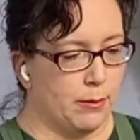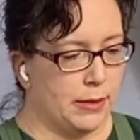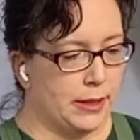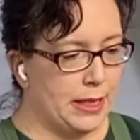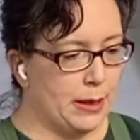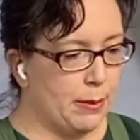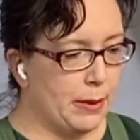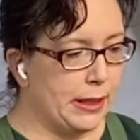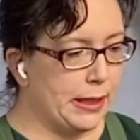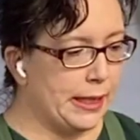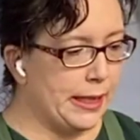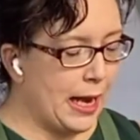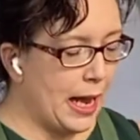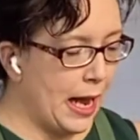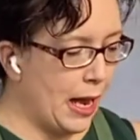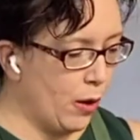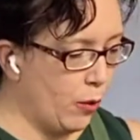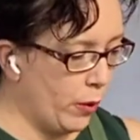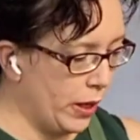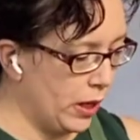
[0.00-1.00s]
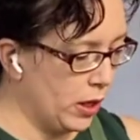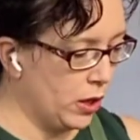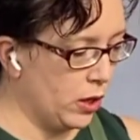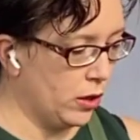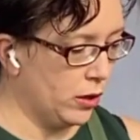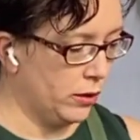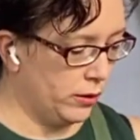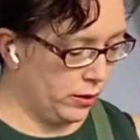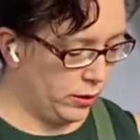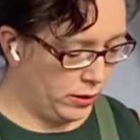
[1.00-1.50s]
Typically I will
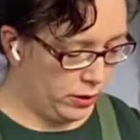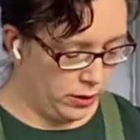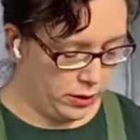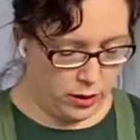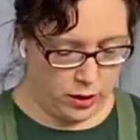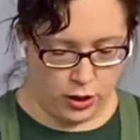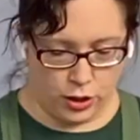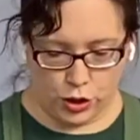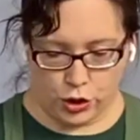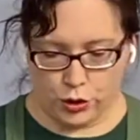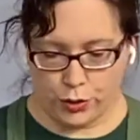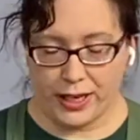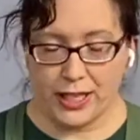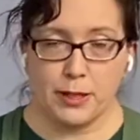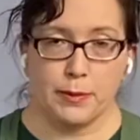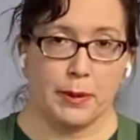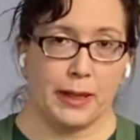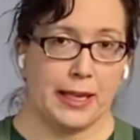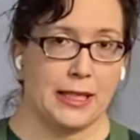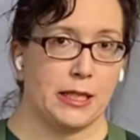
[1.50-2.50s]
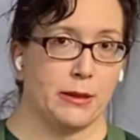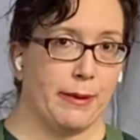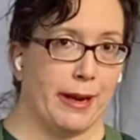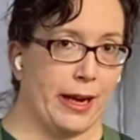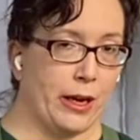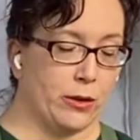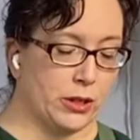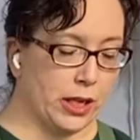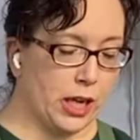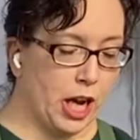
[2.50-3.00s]
transplant
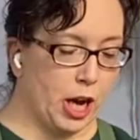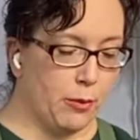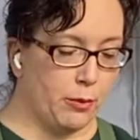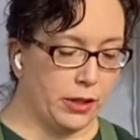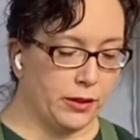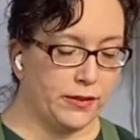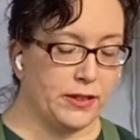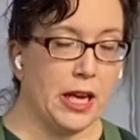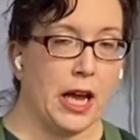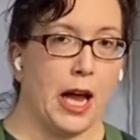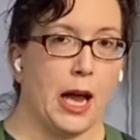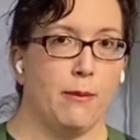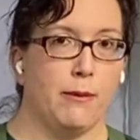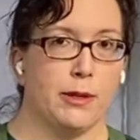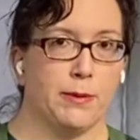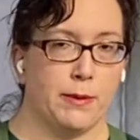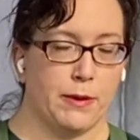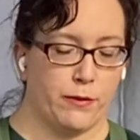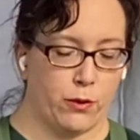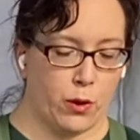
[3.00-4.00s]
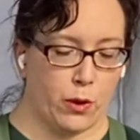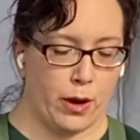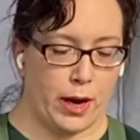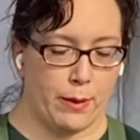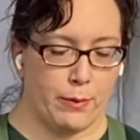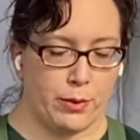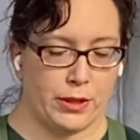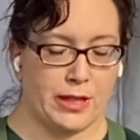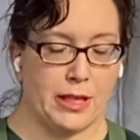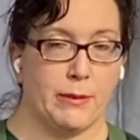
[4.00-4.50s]
tomatoes a couple of times before I
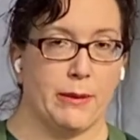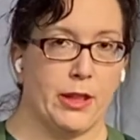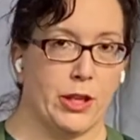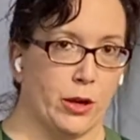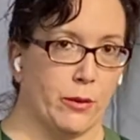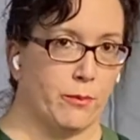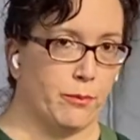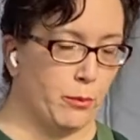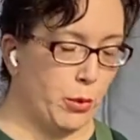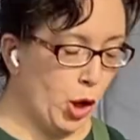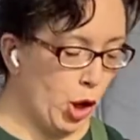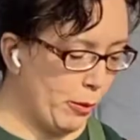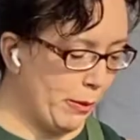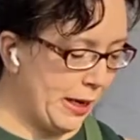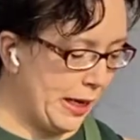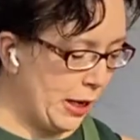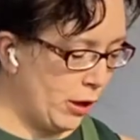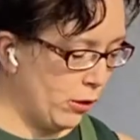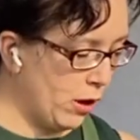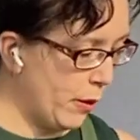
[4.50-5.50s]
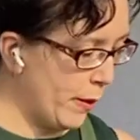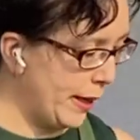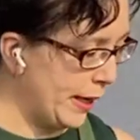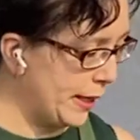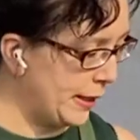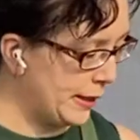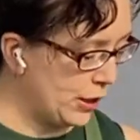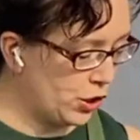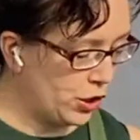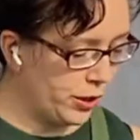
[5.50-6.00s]
put them in their permanent growing
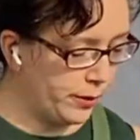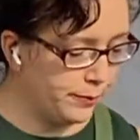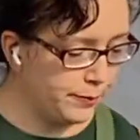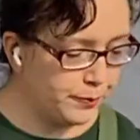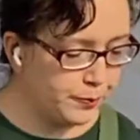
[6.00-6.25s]
condition.